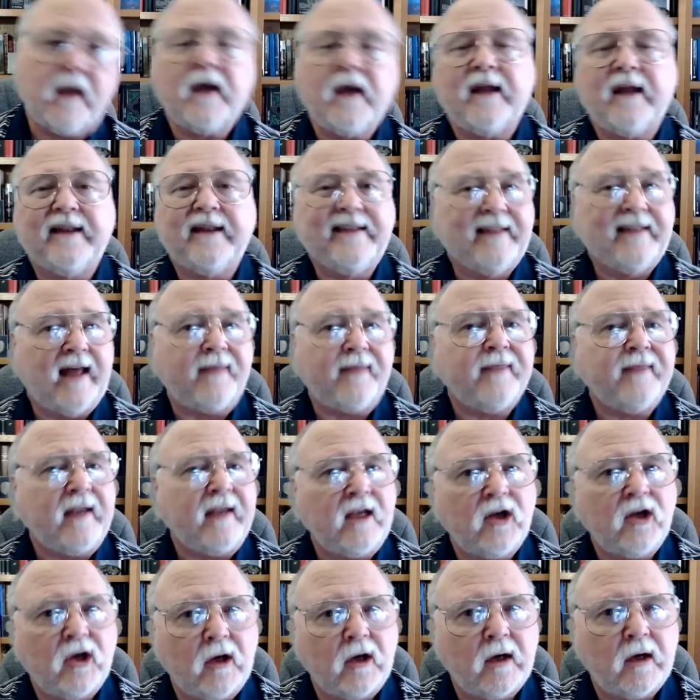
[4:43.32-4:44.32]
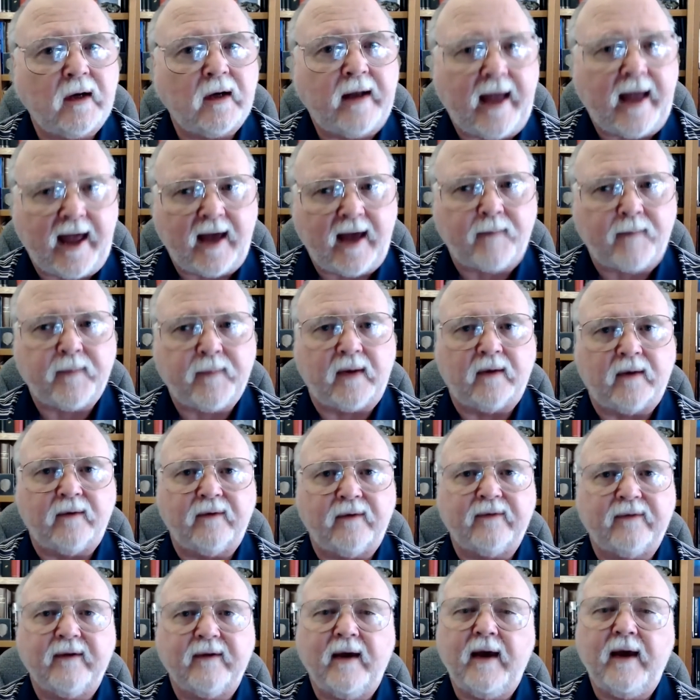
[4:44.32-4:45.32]
nothing good
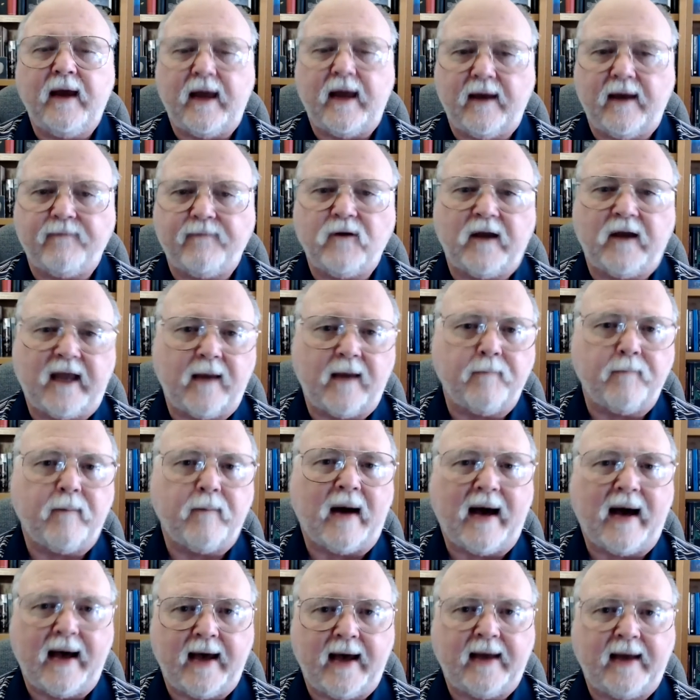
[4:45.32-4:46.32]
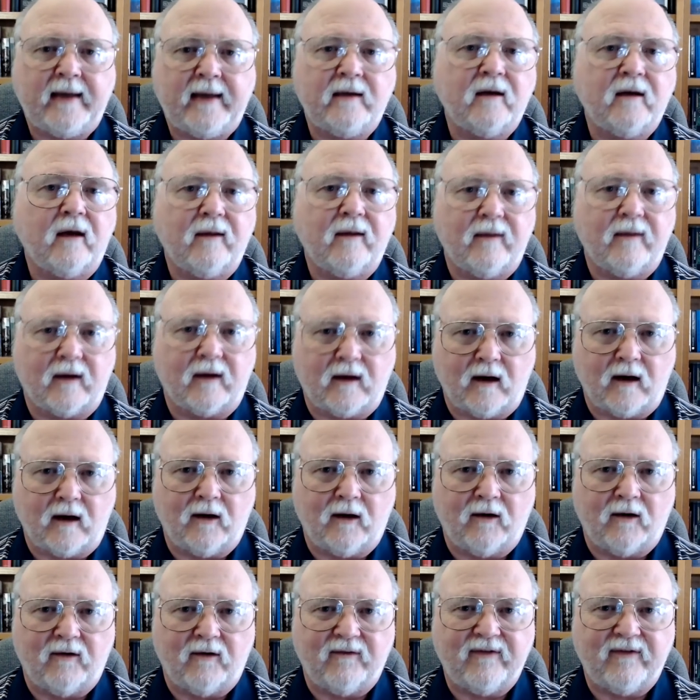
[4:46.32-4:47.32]
happens if you get behind the
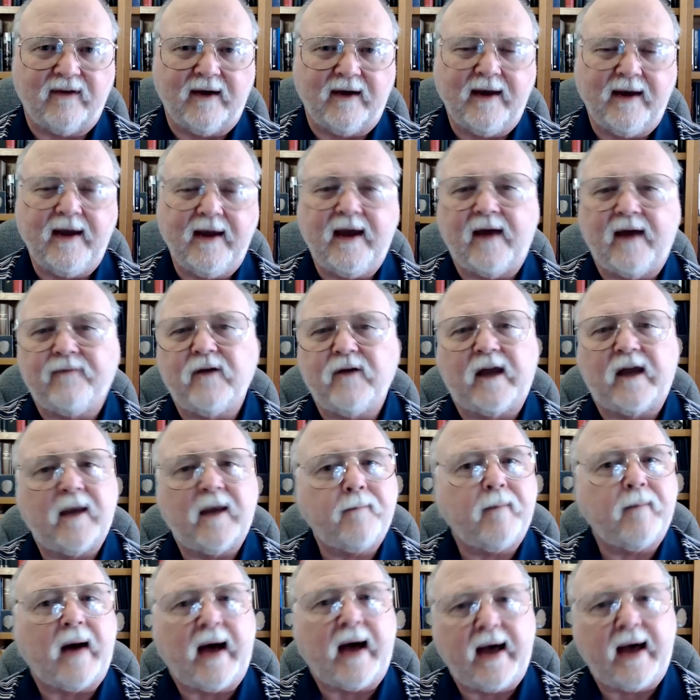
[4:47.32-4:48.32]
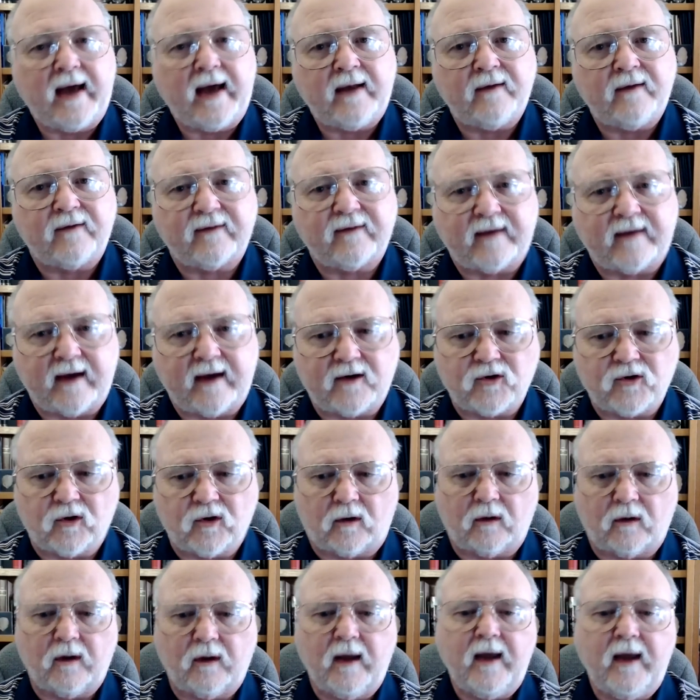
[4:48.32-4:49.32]
curve, if you get behind
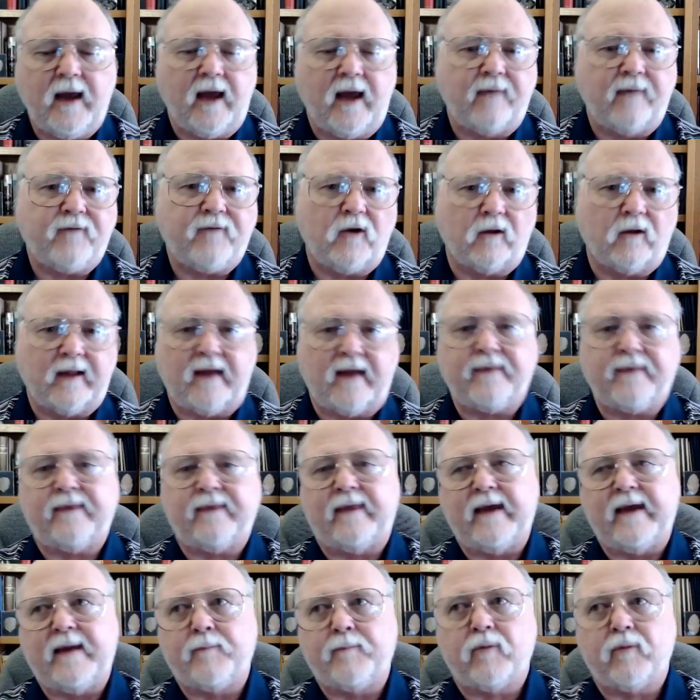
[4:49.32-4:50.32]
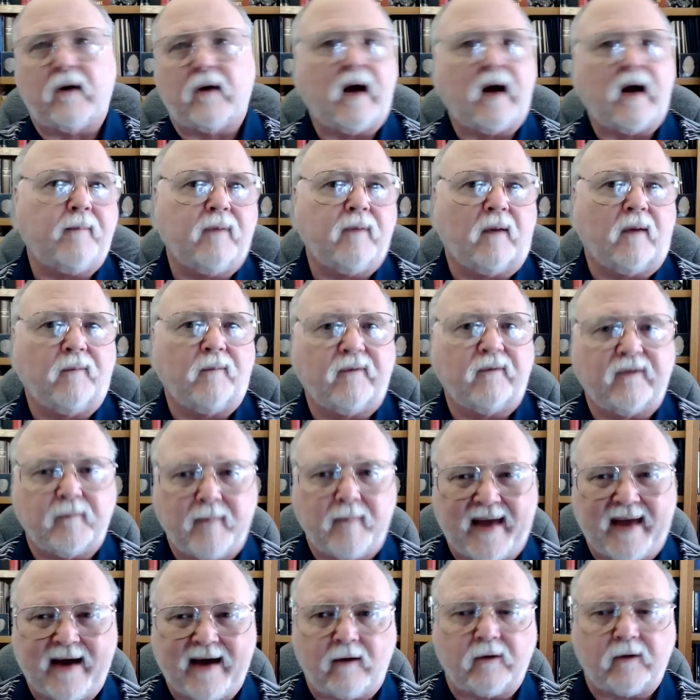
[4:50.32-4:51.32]
schedule, if you let the problems
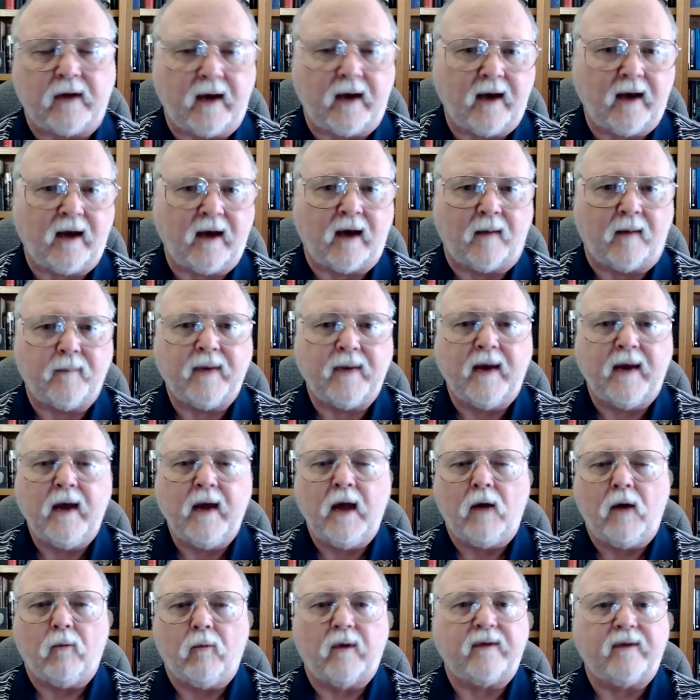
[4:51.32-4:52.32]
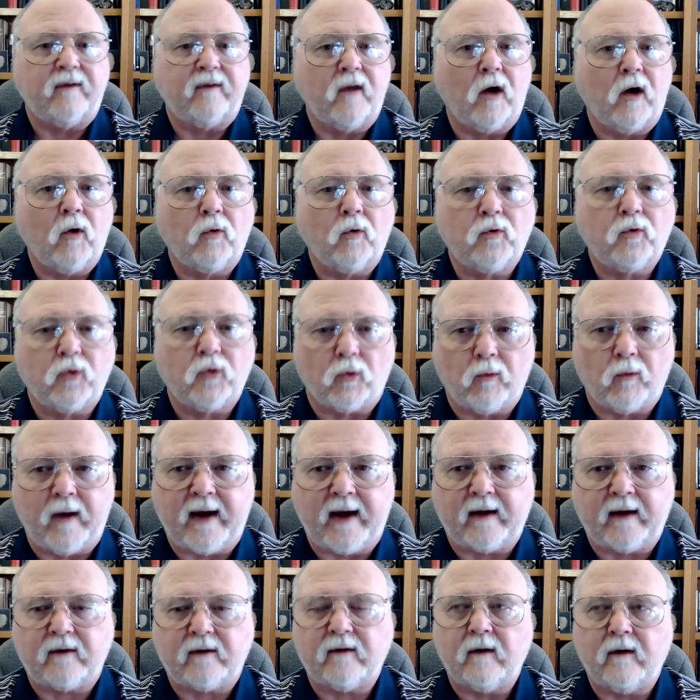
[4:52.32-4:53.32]
mount up with no
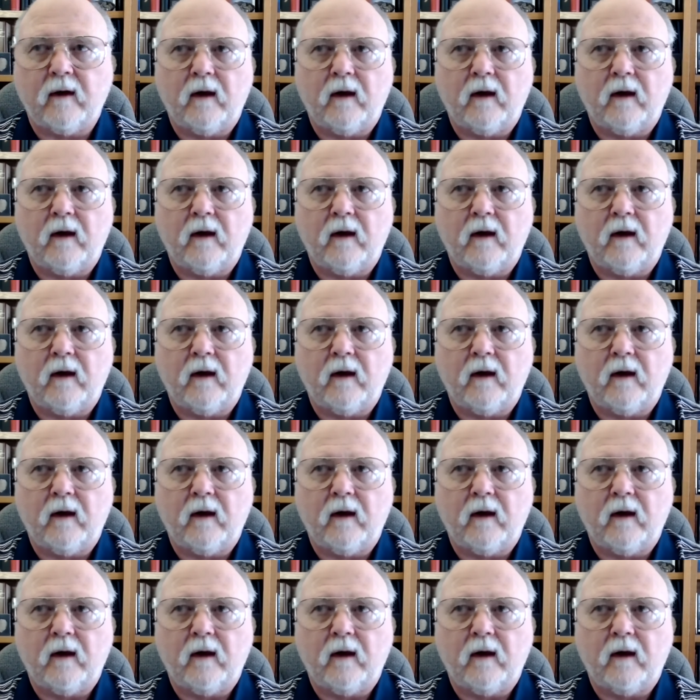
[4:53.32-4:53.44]
direct